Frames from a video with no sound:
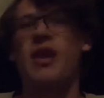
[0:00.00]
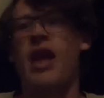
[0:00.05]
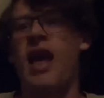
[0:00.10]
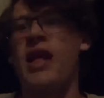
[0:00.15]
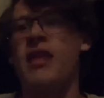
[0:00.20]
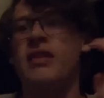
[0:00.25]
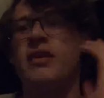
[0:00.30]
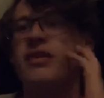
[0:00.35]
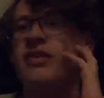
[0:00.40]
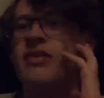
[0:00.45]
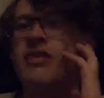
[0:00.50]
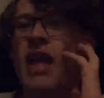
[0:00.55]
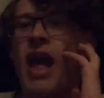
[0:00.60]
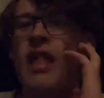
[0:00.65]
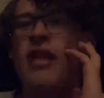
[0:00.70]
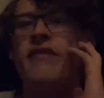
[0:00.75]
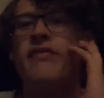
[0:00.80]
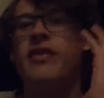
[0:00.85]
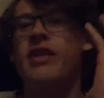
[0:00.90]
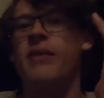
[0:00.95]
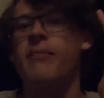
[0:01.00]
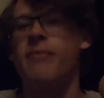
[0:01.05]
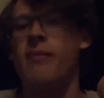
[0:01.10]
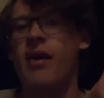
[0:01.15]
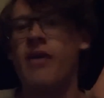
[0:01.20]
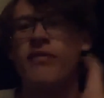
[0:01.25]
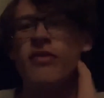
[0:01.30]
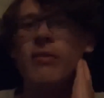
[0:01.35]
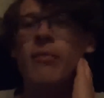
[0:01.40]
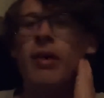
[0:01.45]
at least 10 of them
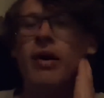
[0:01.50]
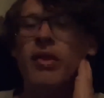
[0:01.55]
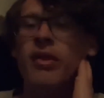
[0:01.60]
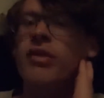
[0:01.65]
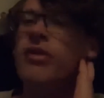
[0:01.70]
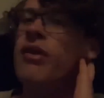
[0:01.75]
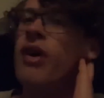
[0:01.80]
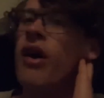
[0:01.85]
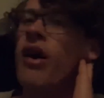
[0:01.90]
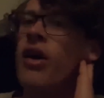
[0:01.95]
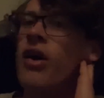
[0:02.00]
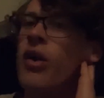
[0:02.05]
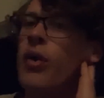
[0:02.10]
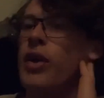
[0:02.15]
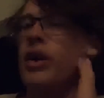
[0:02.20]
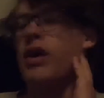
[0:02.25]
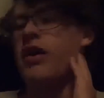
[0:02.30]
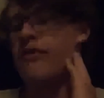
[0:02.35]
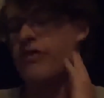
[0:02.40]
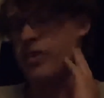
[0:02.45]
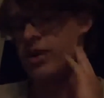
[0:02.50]
every month are going over